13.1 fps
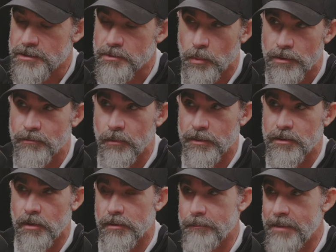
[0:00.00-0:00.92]
It's one of what we
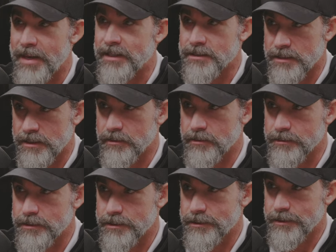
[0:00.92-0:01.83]
call the meta
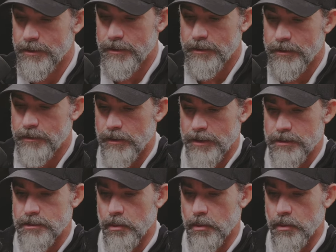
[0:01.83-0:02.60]
skills, right?